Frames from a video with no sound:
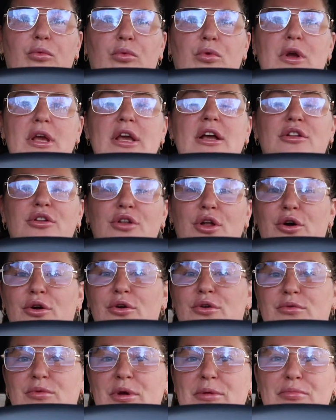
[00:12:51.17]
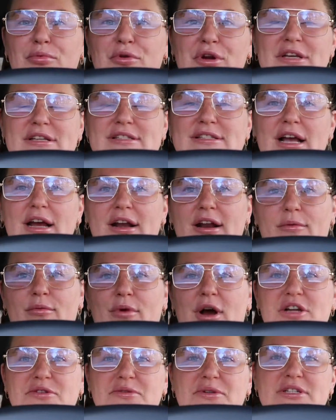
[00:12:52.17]
we pre-sign on
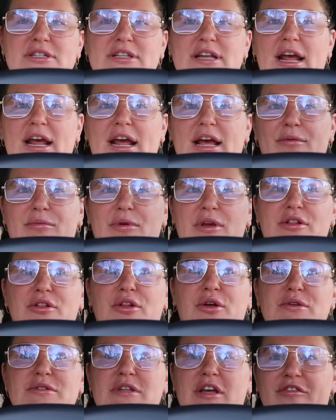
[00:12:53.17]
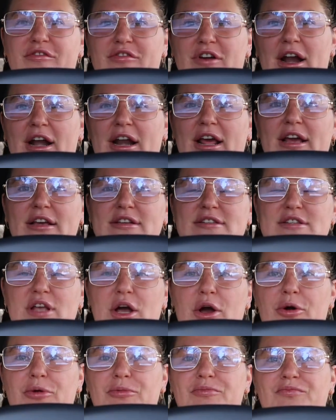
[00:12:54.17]
Washburn today and we close on Friday.
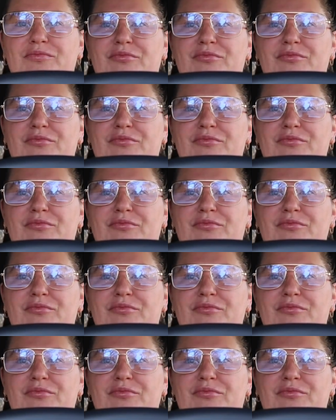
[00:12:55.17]
So